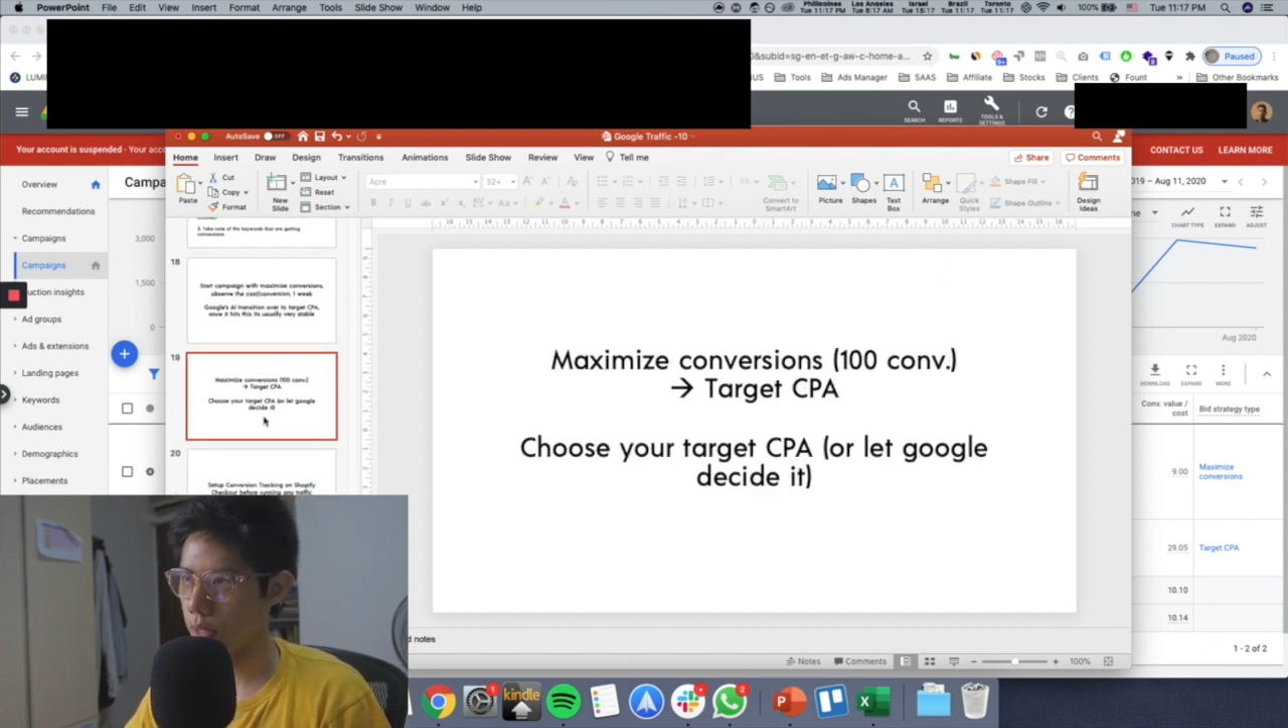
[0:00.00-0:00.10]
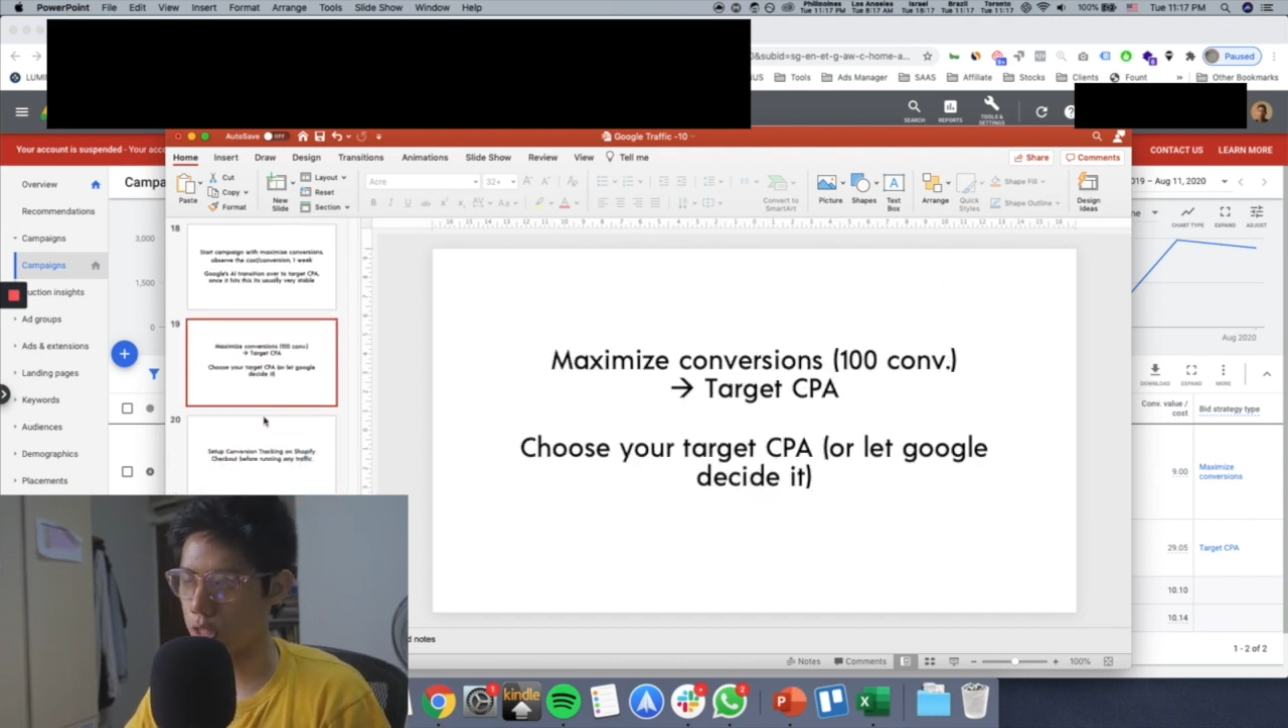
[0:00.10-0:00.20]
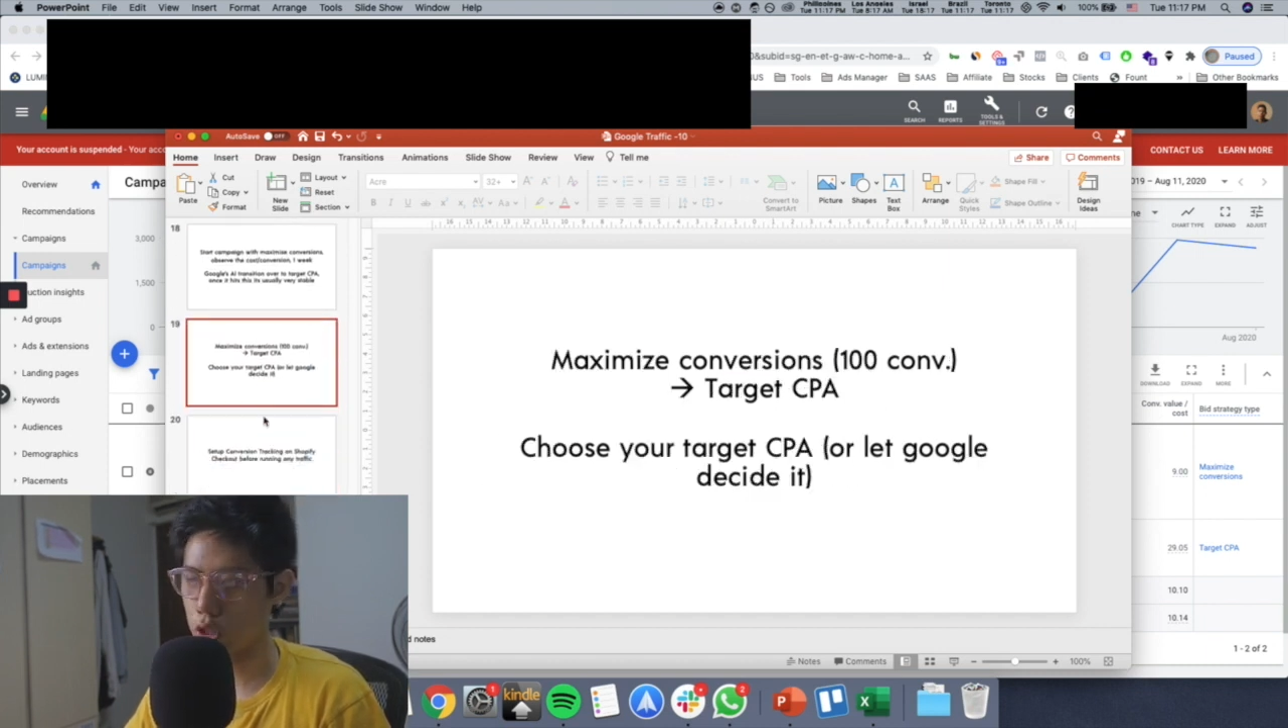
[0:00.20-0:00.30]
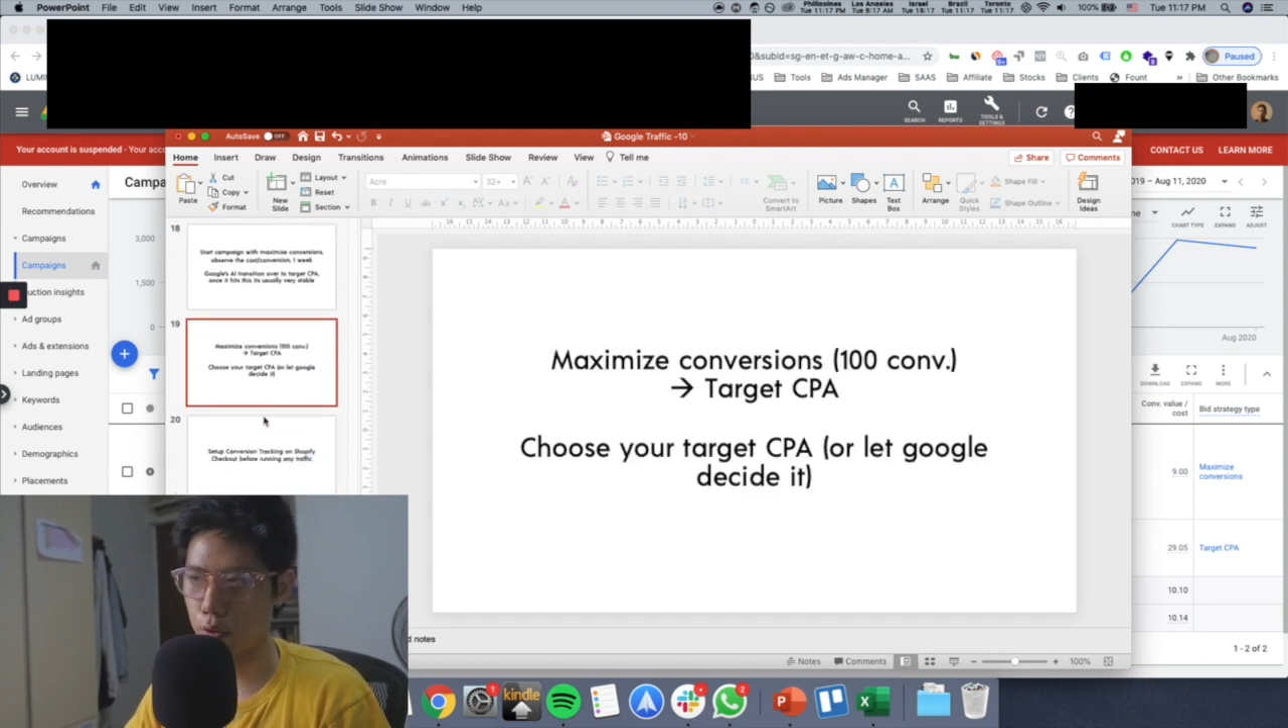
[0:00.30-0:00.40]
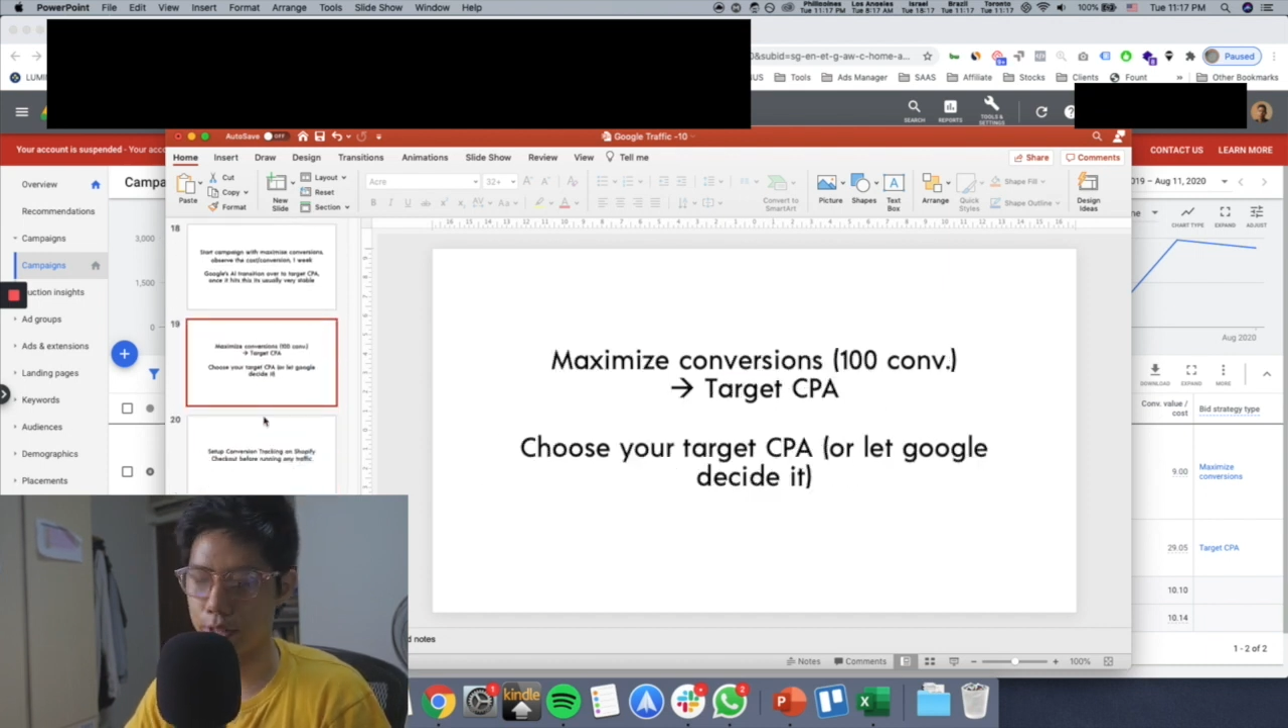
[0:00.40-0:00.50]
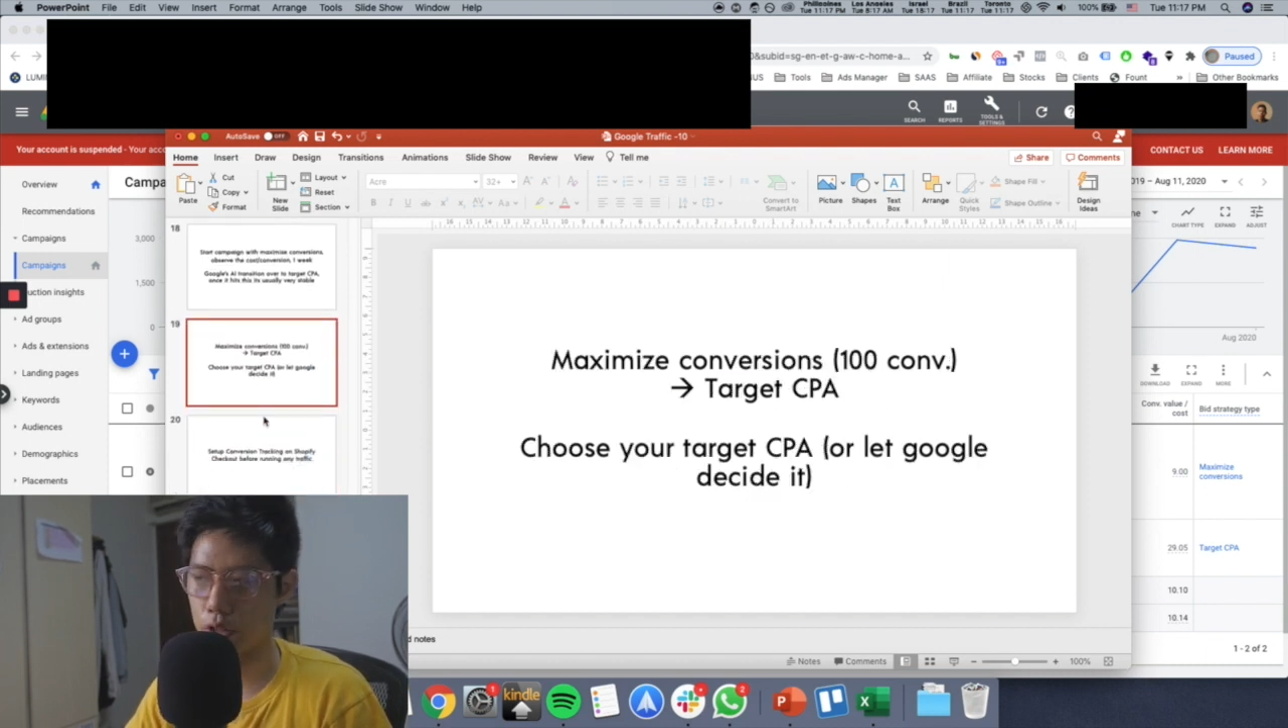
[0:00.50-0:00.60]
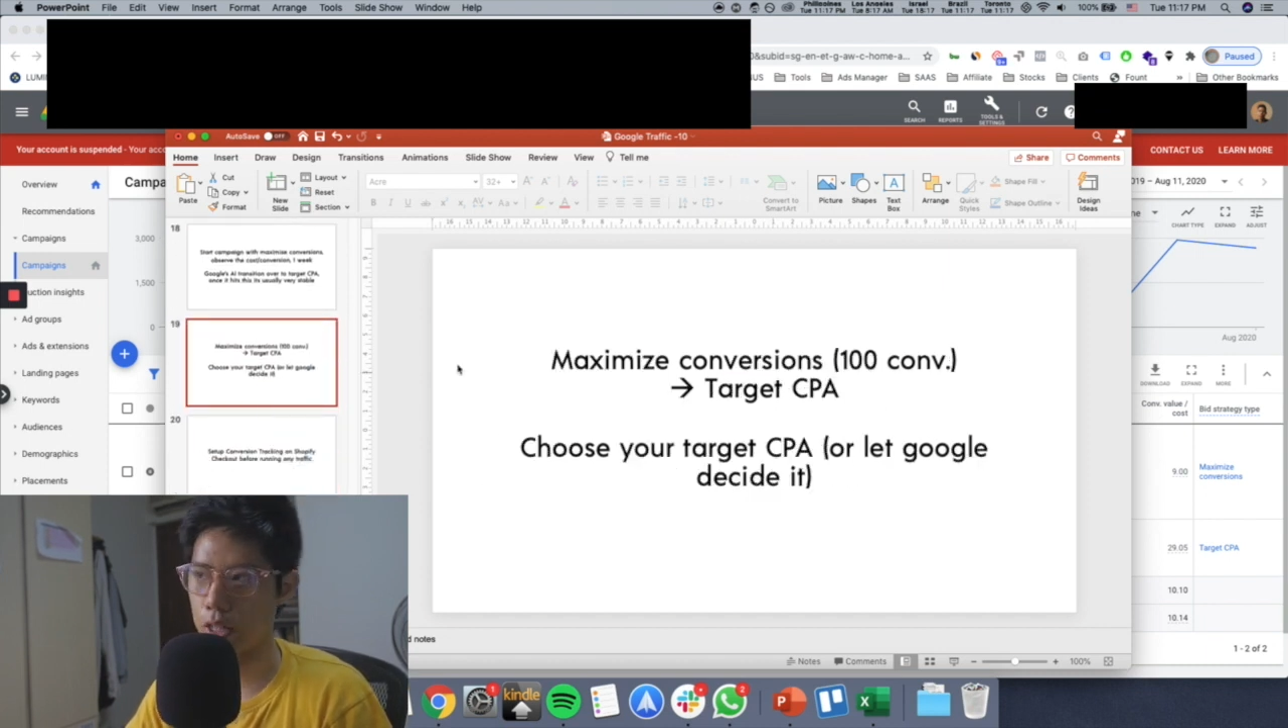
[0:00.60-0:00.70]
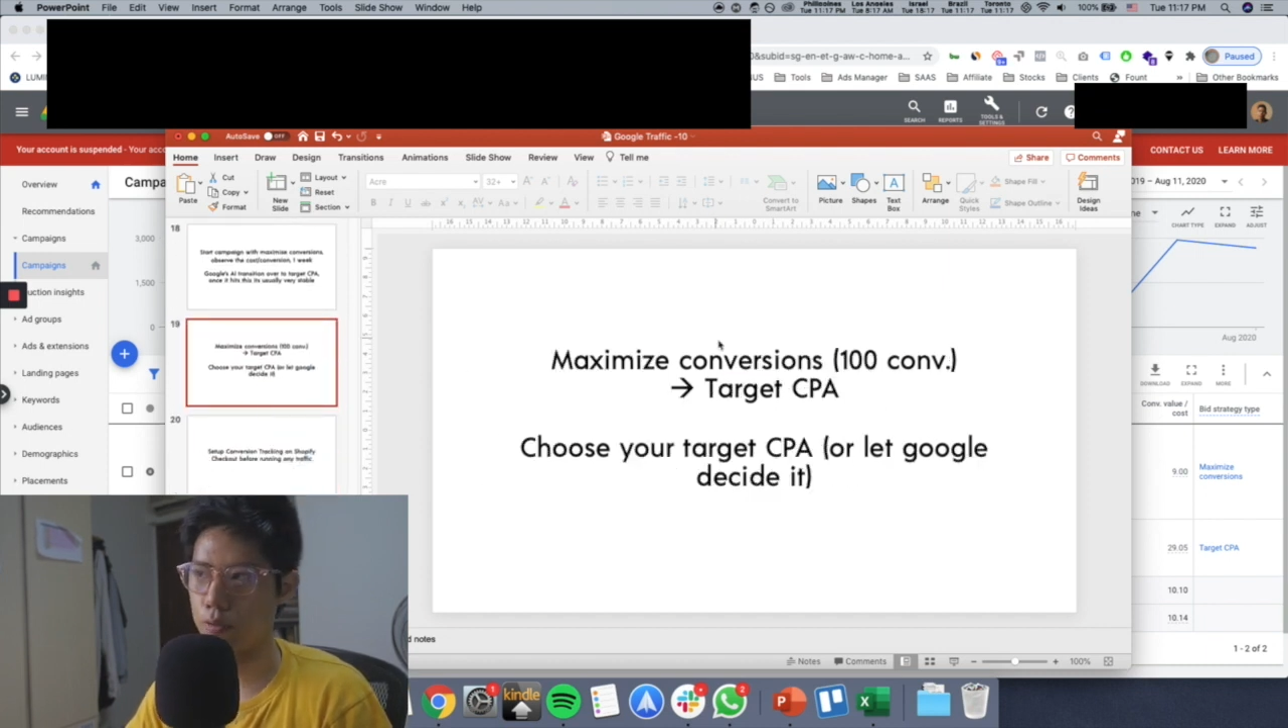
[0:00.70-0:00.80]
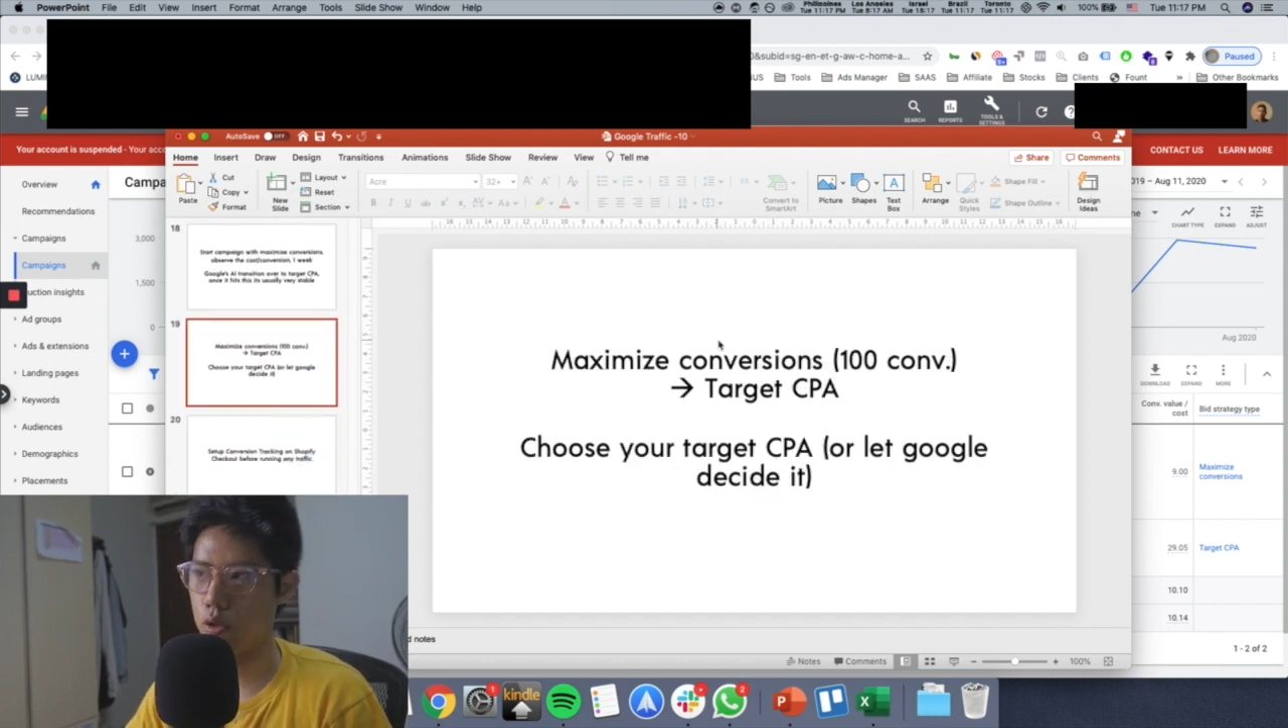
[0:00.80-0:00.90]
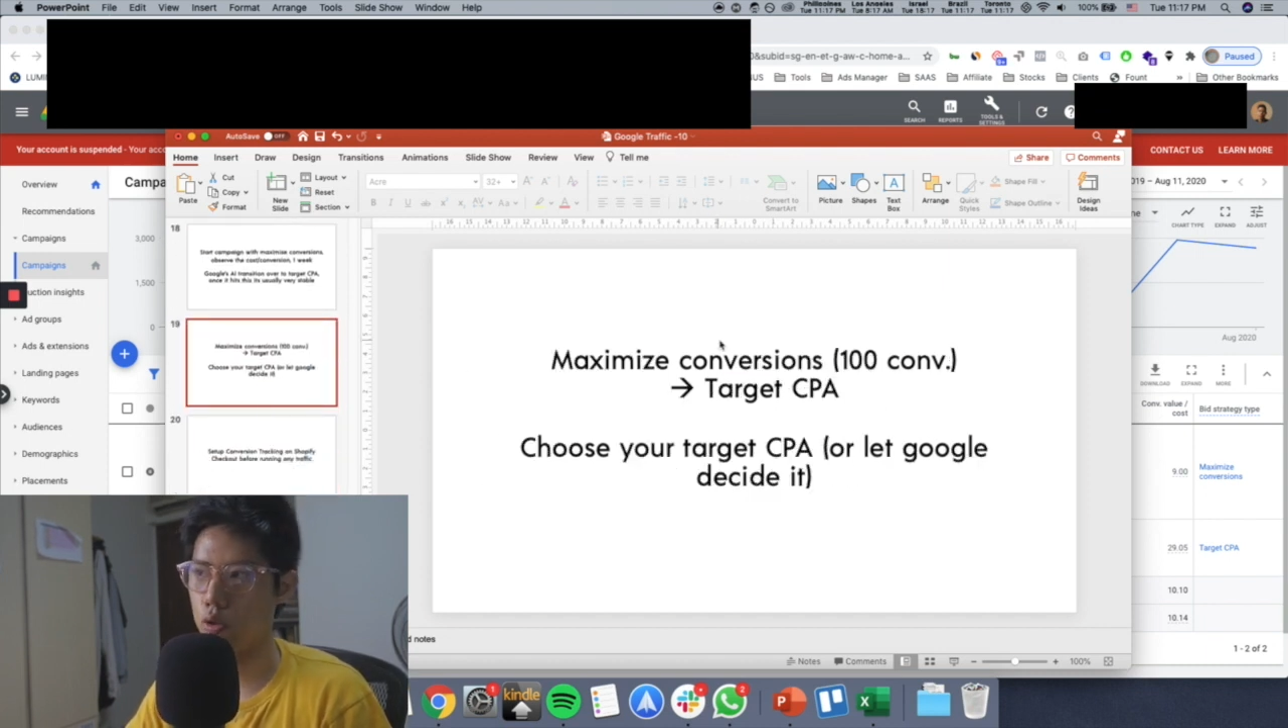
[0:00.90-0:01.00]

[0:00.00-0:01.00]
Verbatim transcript: just to visualize for you,